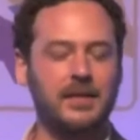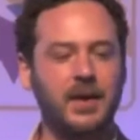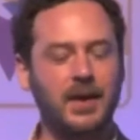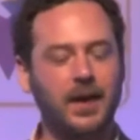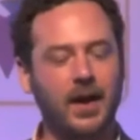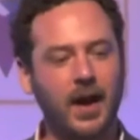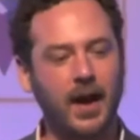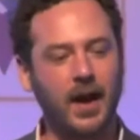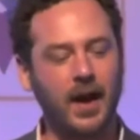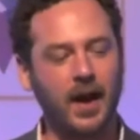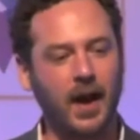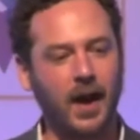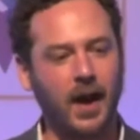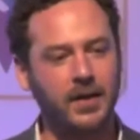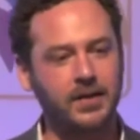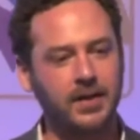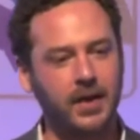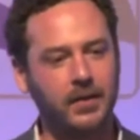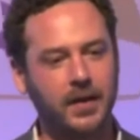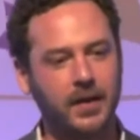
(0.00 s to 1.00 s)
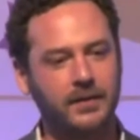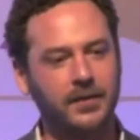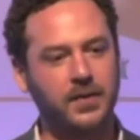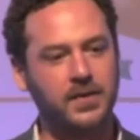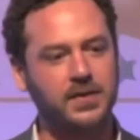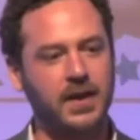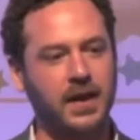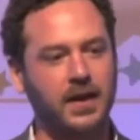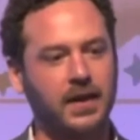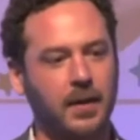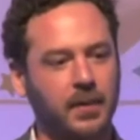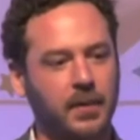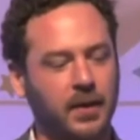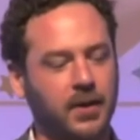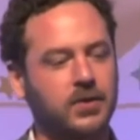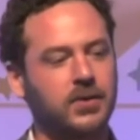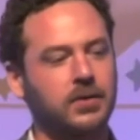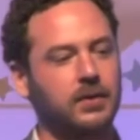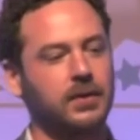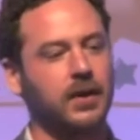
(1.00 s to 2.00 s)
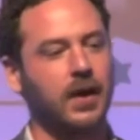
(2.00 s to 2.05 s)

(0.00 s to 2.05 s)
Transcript: I mean, I don't know if you're saying that because you